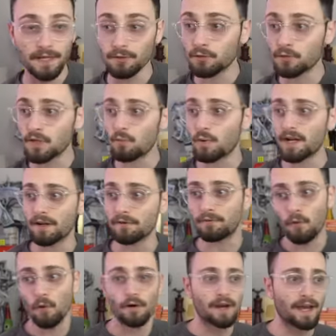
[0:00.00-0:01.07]
Tuesday 1 out of
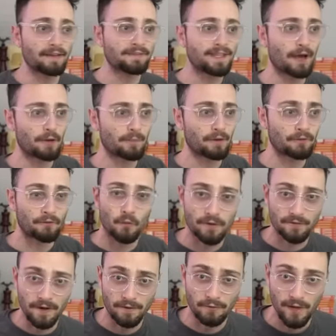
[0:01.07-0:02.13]
4 and down about
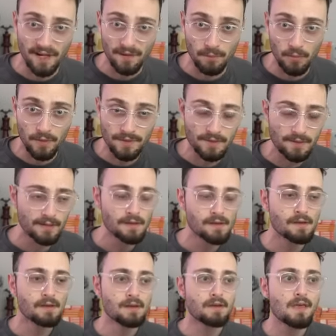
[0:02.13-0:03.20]
45 rating points.
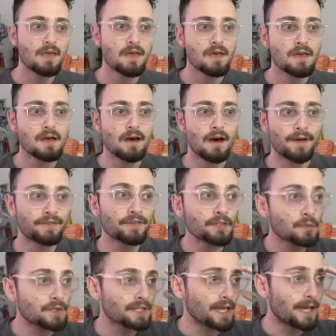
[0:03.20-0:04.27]
This
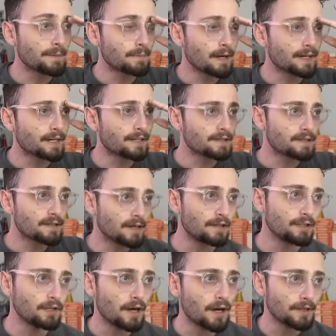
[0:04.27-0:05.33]
was a game against
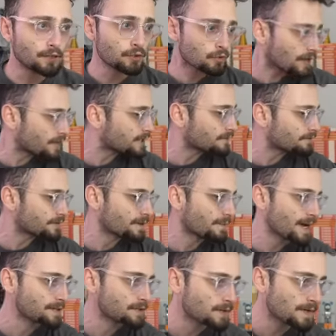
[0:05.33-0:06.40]
the Ukrainian FIDE
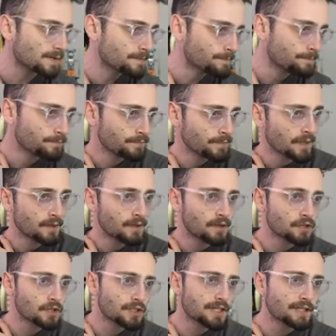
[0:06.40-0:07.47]
Master.
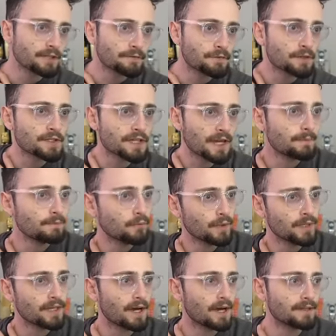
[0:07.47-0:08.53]
Just like the first game, we
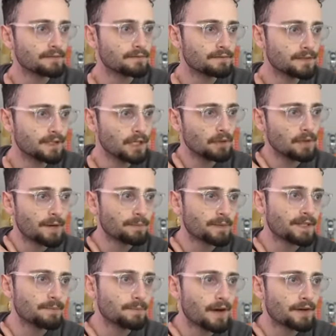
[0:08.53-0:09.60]
got, you know, I
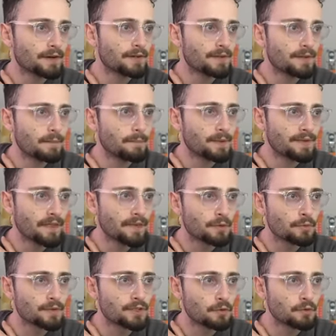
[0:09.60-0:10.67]
played the modern, but then there
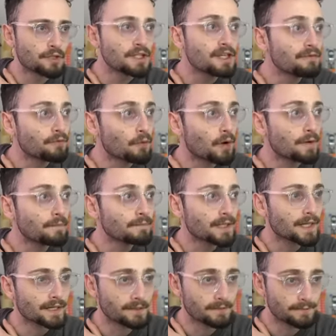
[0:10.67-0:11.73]
was no c4, like in